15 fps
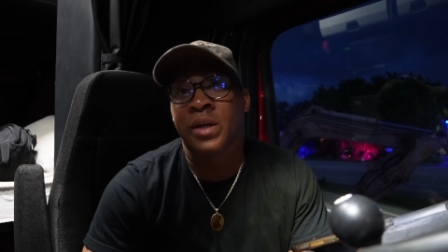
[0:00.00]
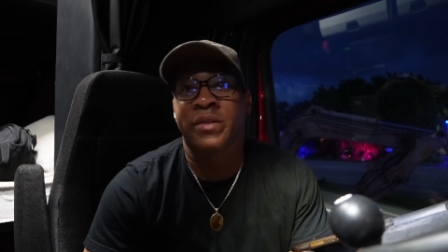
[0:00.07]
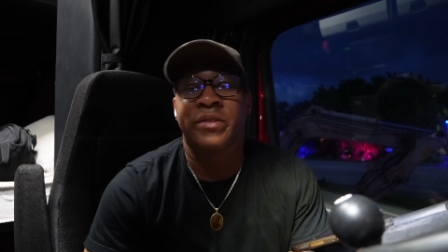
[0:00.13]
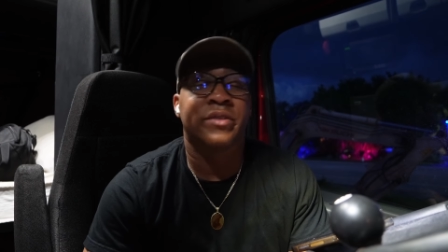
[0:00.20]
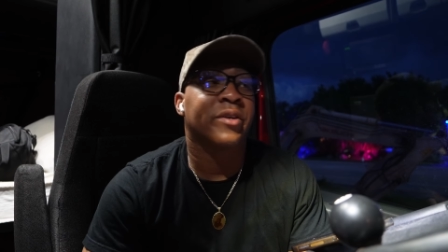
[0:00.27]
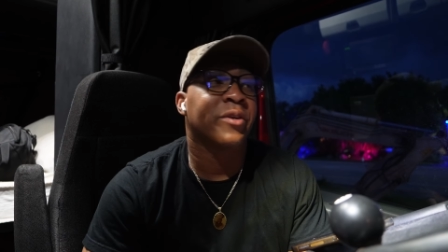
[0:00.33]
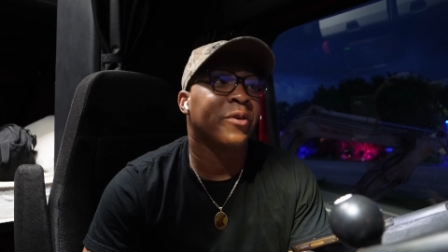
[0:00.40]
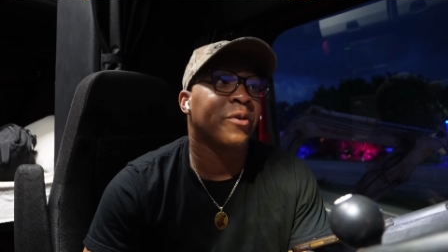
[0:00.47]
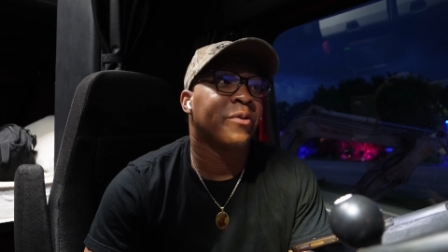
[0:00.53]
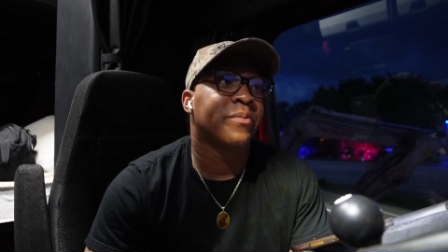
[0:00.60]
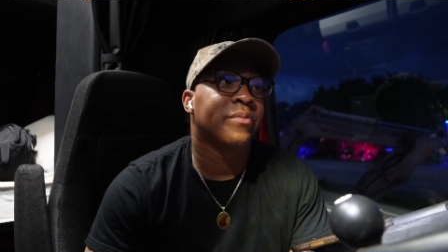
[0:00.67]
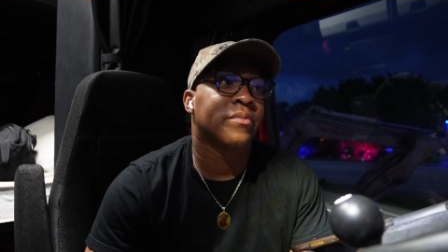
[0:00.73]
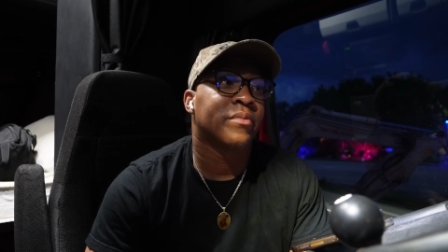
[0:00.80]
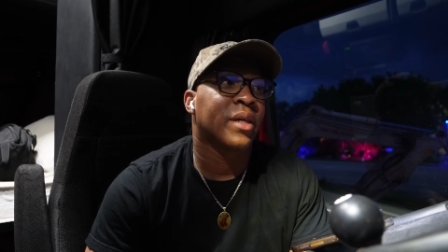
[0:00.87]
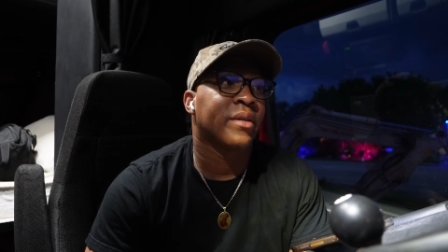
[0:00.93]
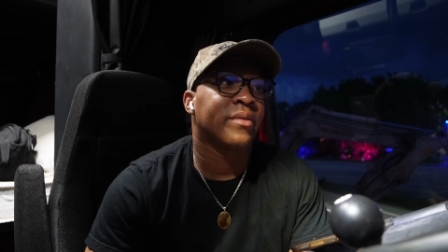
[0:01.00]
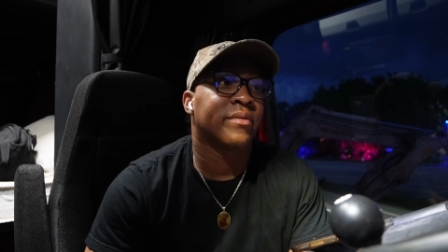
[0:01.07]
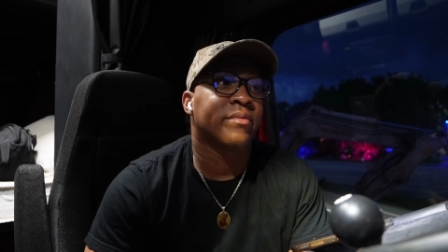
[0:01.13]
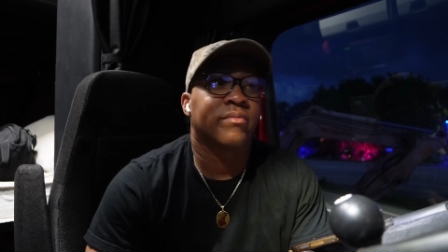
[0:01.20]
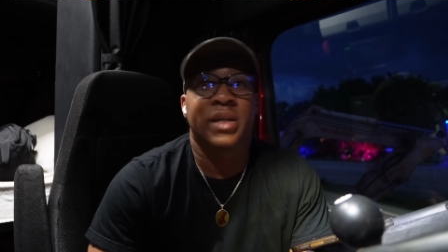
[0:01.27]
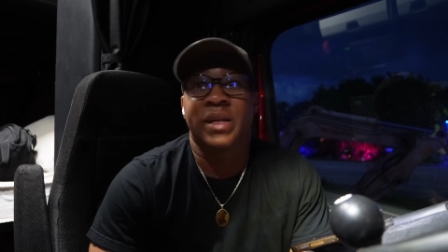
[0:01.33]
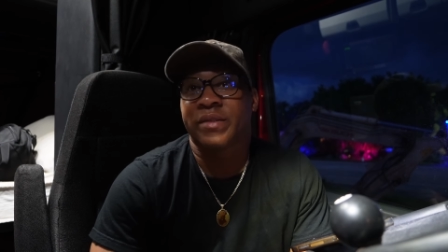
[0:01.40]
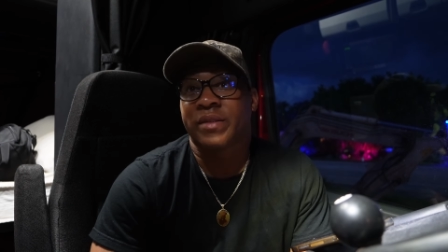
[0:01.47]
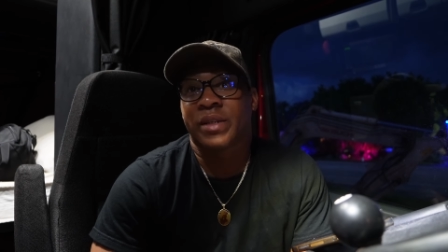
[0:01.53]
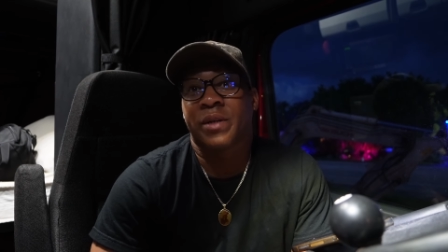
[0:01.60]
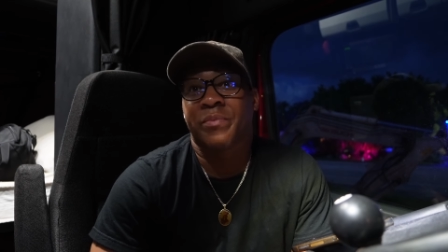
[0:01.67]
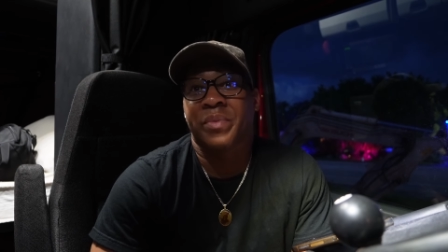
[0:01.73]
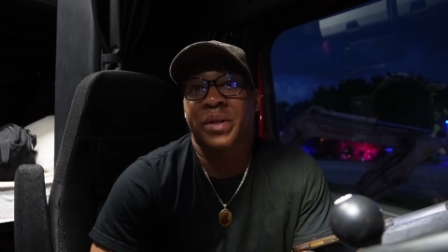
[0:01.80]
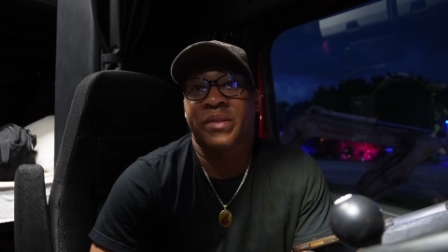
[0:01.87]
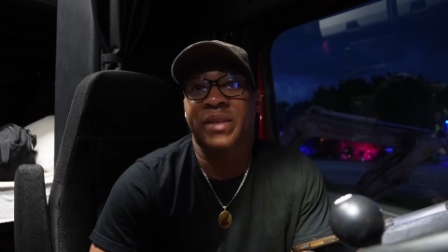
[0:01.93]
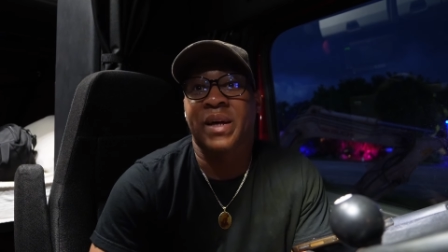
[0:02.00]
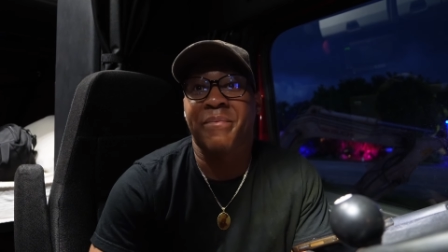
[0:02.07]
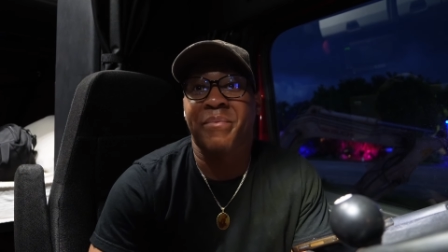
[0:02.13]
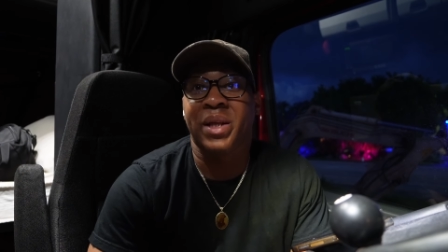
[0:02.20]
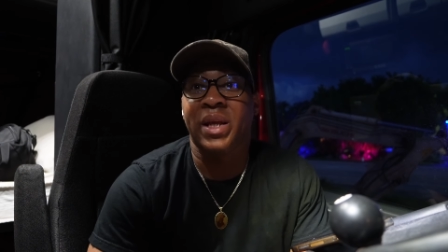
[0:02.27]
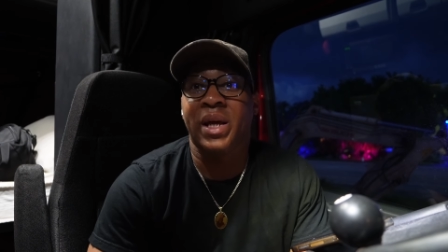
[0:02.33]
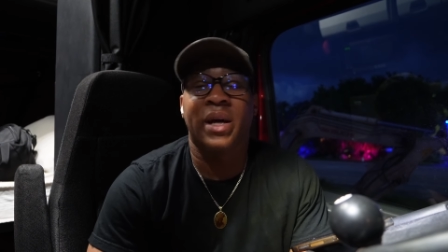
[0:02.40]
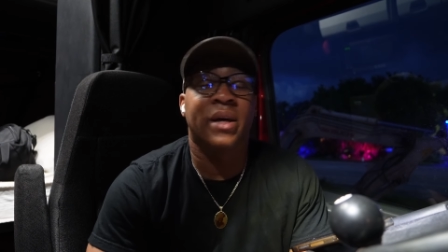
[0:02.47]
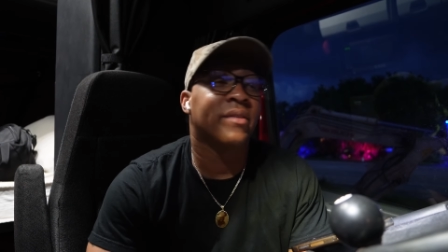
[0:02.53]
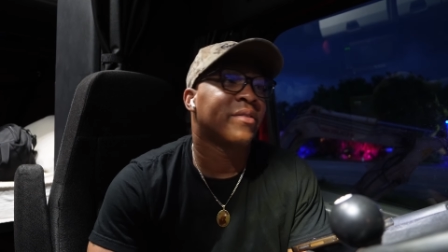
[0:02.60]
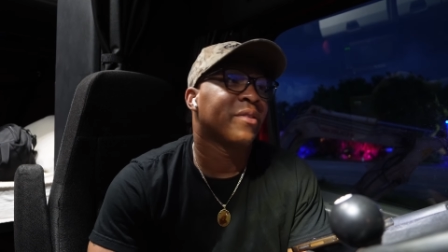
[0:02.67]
So that's the companies I've been at.